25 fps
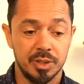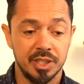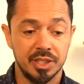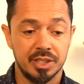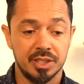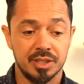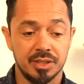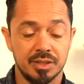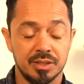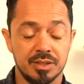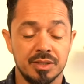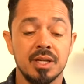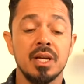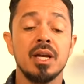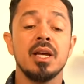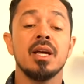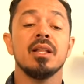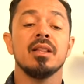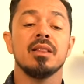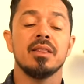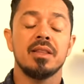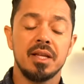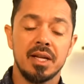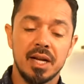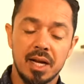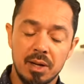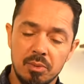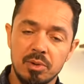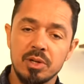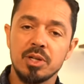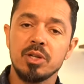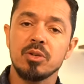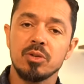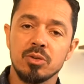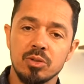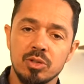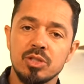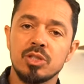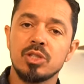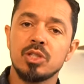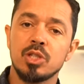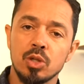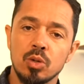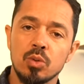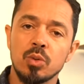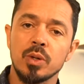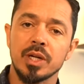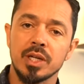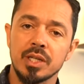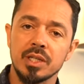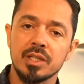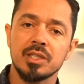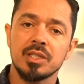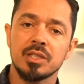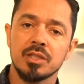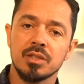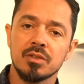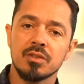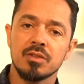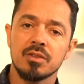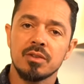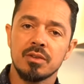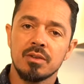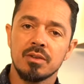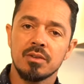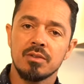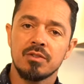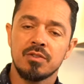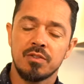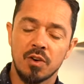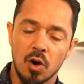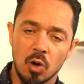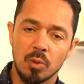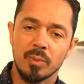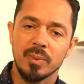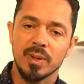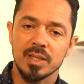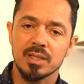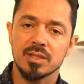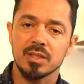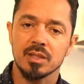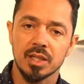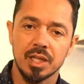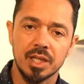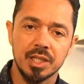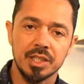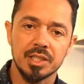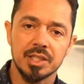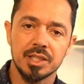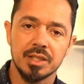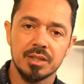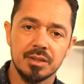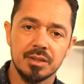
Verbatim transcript: inches, then I would use two inch foam insulation.